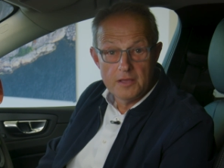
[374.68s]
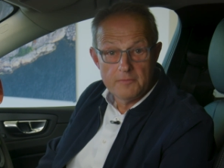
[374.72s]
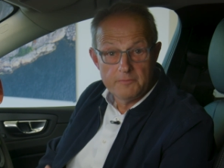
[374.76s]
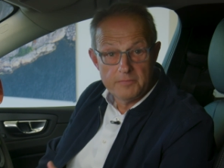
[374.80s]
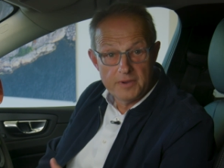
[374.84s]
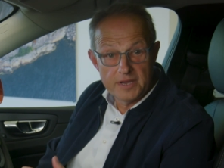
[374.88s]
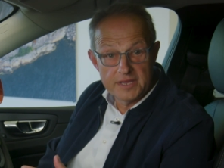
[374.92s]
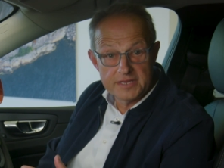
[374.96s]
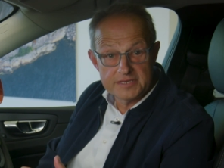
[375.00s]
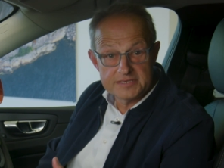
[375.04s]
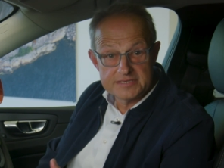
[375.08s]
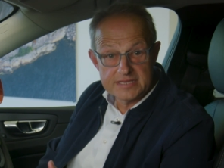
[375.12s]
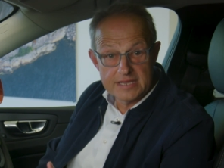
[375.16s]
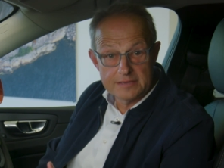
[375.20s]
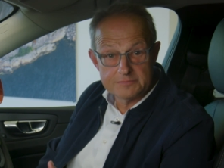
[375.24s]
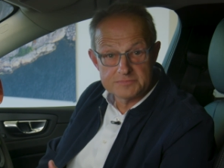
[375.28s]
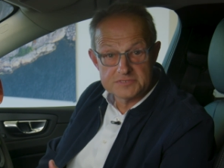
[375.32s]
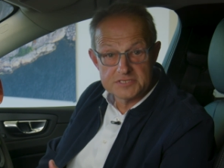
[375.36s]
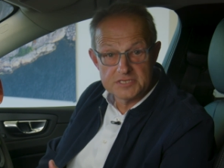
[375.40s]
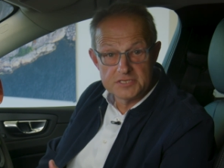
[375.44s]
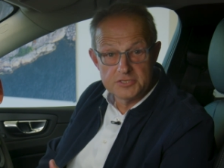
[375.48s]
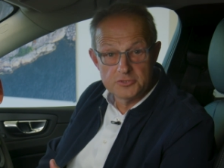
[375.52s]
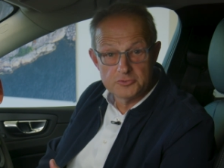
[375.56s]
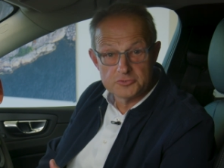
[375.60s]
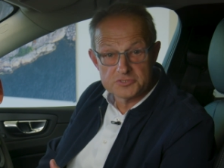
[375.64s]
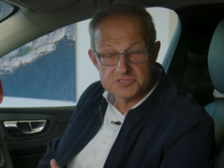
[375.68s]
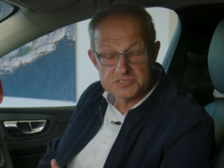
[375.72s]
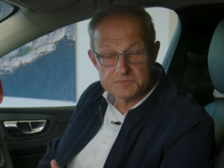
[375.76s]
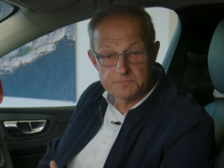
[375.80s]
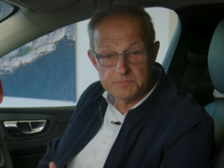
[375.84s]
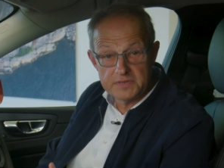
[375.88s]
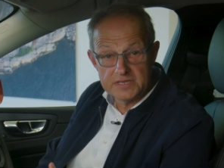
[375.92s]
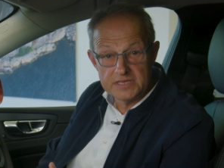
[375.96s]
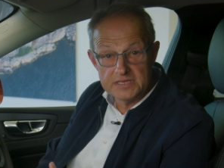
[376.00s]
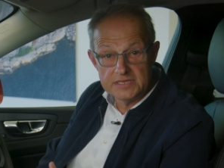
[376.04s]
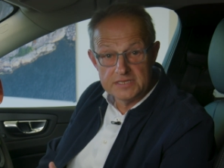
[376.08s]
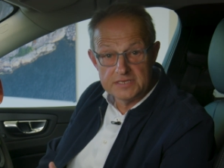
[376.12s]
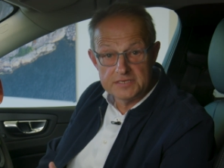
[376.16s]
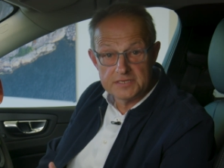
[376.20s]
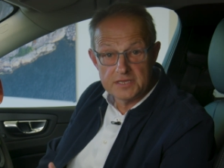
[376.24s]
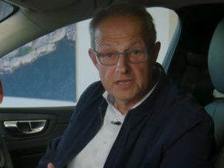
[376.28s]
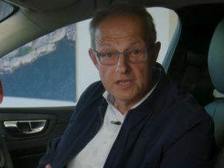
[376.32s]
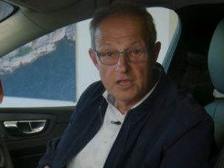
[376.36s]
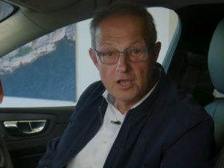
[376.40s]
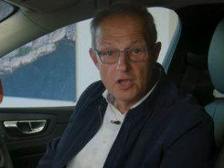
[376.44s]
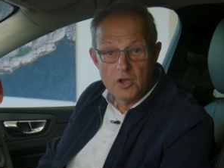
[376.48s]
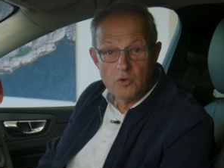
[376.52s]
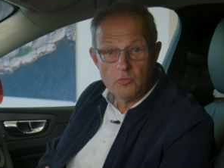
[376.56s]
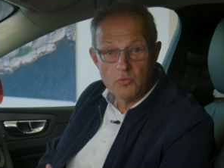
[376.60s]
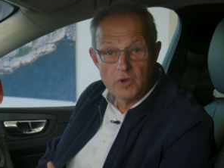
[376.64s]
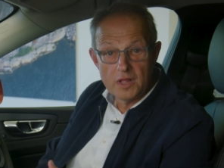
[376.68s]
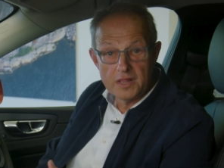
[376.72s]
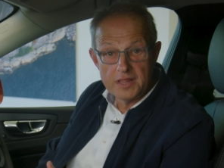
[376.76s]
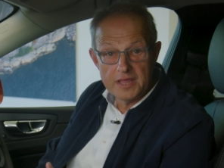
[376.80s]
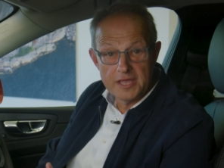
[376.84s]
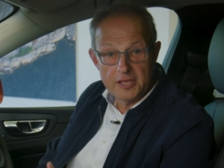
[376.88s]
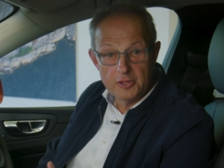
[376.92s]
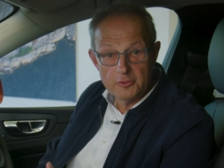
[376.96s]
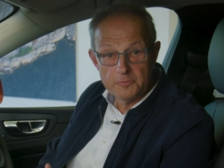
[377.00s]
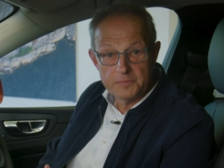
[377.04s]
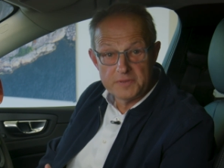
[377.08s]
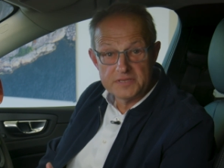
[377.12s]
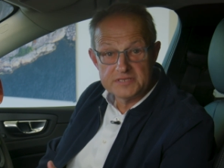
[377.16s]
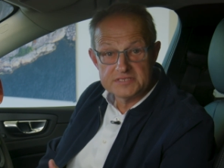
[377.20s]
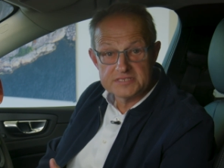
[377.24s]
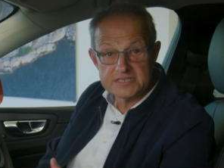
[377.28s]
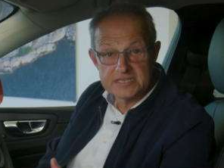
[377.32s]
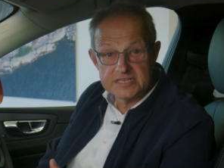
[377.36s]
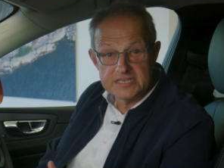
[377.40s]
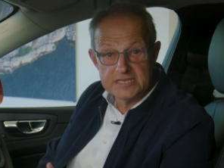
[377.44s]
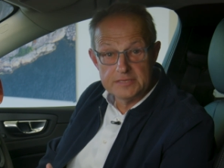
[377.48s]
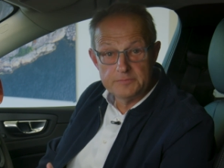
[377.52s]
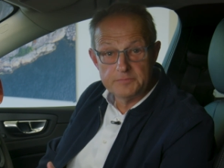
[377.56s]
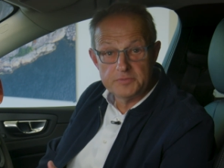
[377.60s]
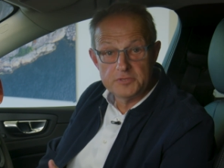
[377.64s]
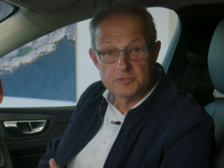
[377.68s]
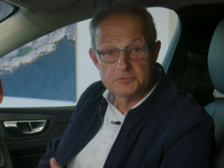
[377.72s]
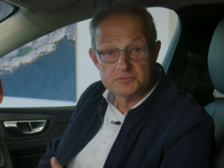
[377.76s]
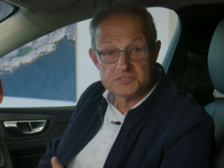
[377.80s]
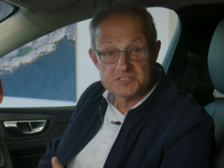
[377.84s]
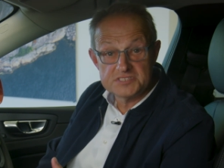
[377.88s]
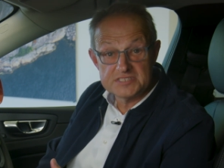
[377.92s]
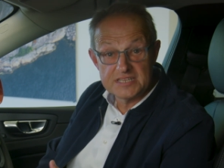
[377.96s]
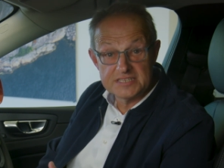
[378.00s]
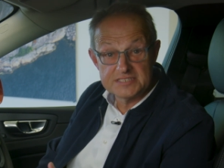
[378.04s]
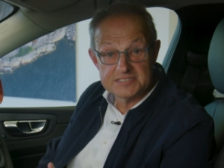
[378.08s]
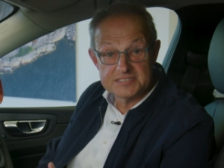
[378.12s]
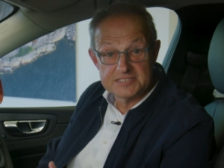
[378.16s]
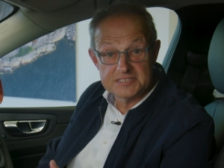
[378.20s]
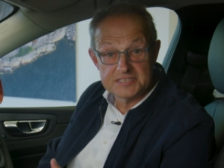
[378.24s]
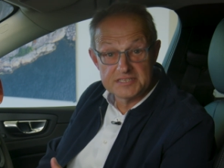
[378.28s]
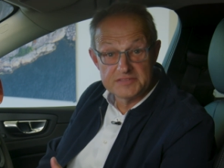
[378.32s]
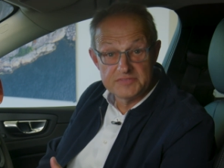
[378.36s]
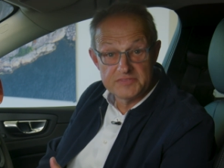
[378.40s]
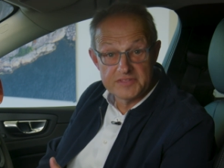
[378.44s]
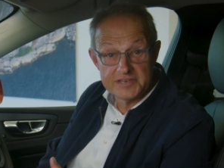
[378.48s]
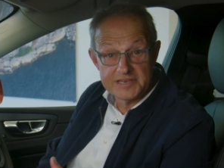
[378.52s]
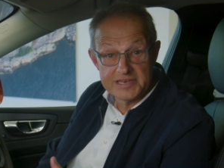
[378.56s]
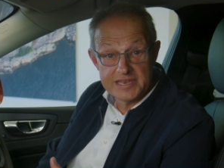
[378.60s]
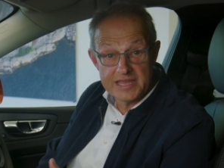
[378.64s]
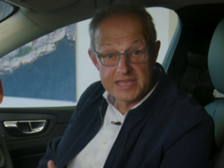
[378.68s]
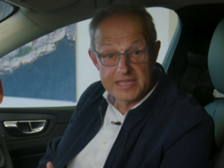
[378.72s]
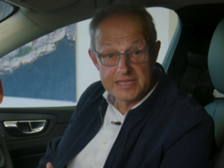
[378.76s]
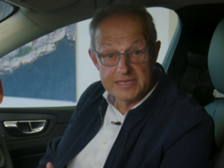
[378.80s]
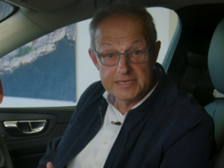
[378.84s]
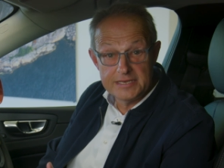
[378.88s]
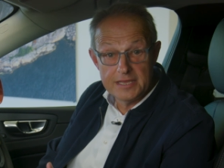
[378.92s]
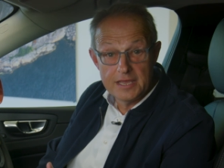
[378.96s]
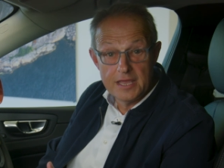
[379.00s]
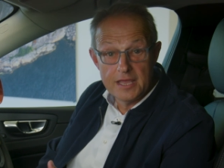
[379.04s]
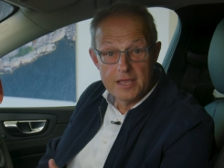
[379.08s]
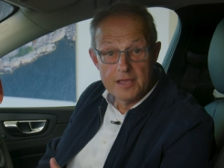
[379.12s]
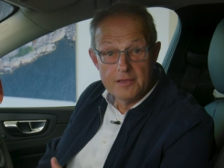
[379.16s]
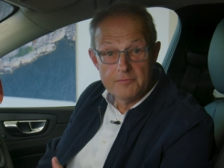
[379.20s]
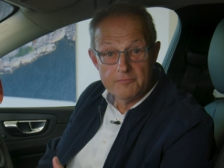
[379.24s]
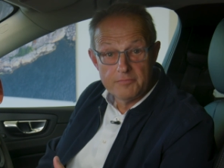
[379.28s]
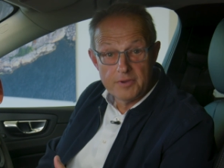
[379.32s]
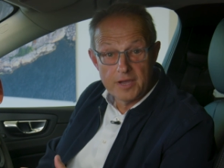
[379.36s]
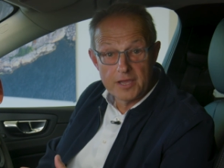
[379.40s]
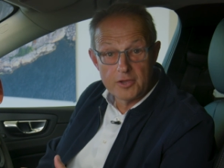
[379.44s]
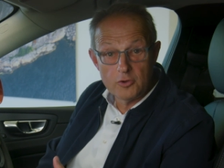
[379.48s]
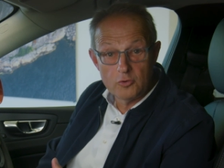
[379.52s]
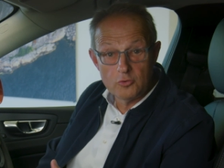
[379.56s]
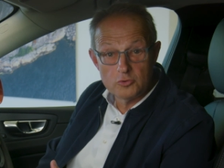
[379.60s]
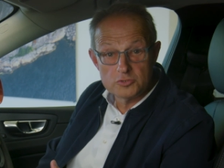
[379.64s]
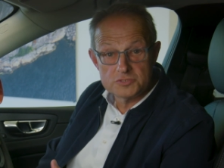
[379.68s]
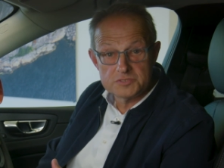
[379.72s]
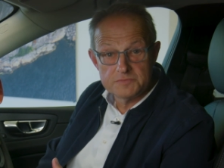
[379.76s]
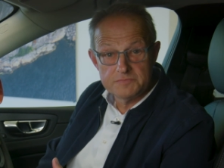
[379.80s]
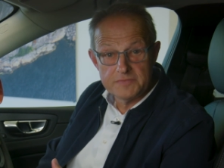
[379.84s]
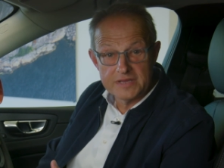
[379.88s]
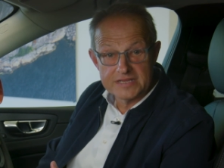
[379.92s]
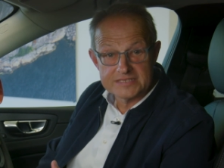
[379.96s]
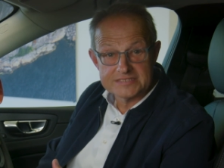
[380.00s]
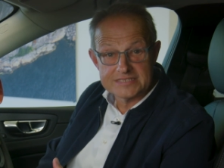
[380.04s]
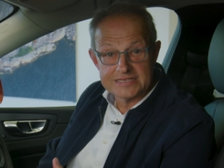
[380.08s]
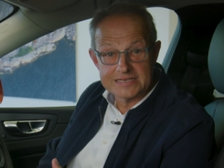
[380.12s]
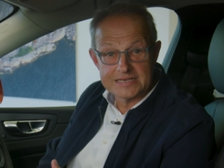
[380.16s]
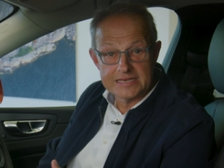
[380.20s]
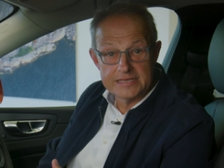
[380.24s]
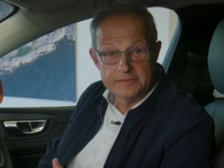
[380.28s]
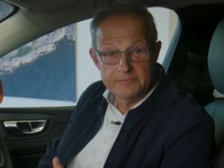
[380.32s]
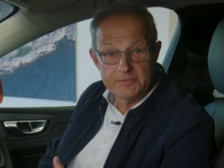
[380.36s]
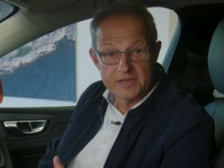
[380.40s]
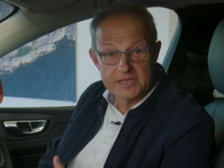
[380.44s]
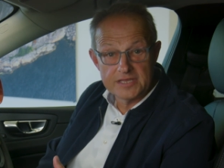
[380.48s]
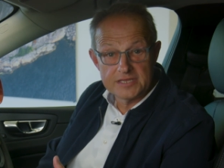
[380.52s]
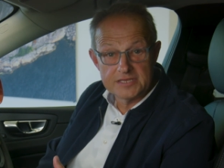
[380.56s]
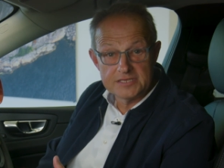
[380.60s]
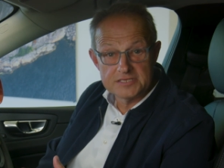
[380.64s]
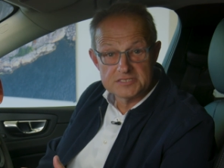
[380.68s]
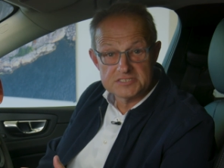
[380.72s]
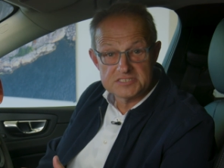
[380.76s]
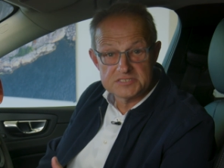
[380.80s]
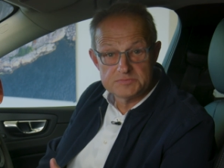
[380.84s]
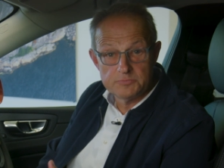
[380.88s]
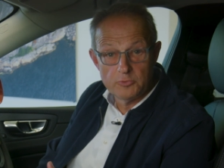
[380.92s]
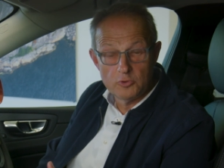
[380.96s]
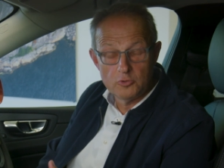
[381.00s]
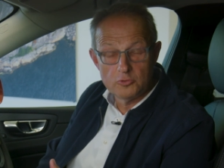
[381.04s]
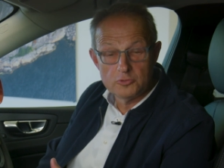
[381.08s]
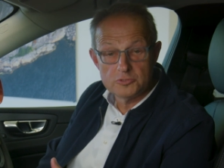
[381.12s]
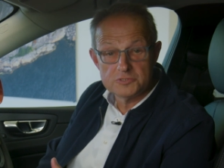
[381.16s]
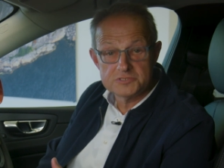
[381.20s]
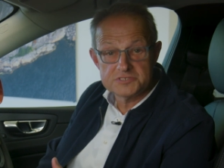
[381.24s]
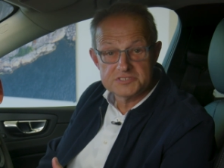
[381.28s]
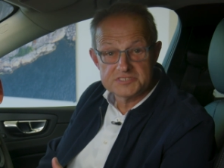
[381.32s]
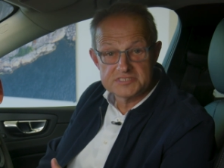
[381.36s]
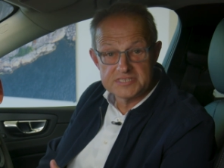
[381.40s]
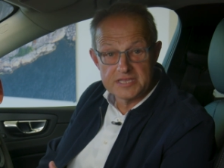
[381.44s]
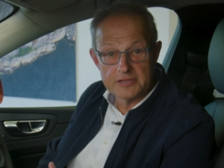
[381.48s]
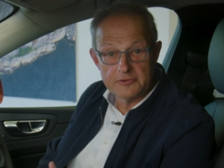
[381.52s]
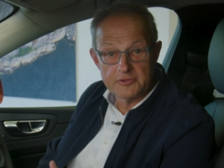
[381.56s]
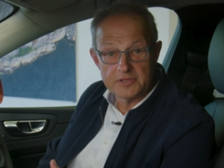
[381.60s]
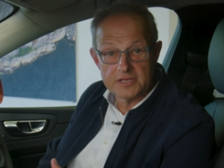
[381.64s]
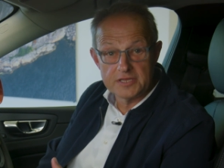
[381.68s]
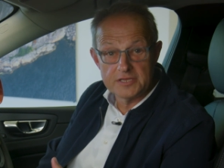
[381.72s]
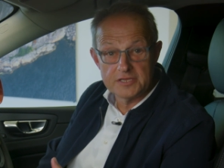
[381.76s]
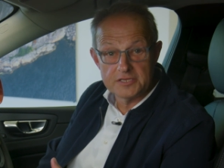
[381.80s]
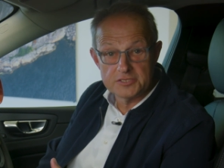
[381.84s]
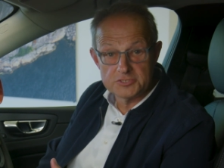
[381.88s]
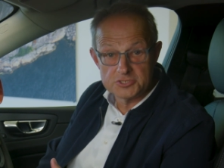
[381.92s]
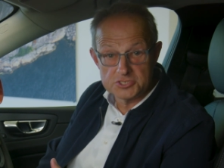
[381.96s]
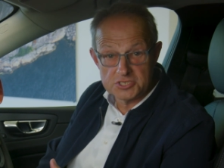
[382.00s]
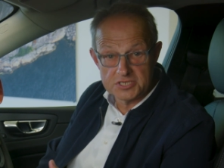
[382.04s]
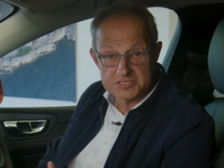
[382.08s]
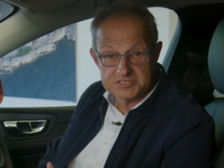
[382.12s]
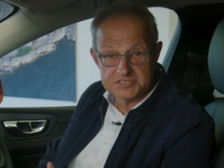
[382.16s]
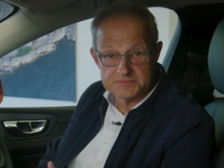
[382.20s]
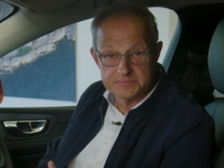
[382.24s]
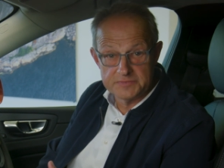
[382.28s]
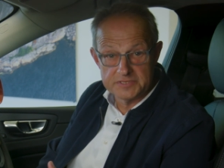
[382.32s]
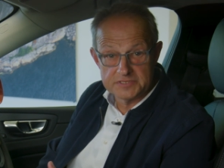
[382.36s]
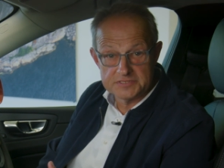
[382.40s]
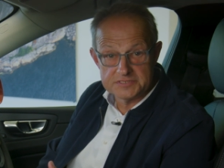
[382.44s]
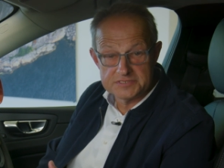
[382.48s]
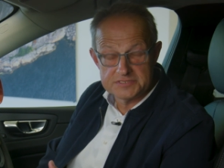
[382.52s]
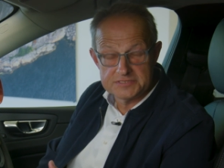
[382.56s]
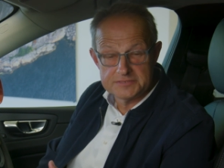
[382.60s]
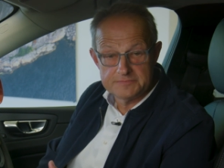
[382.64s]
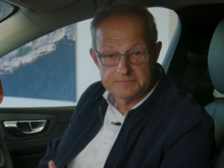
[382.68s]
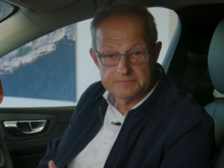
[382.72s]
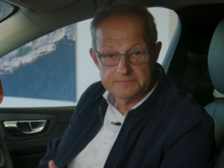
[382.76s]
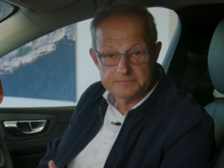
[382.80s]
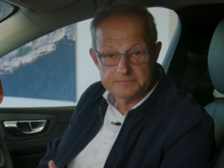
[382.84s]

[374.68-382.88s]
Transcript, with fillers: by adapting your speed while helping to keep you centered in the lane by automatically making small steering adjustments.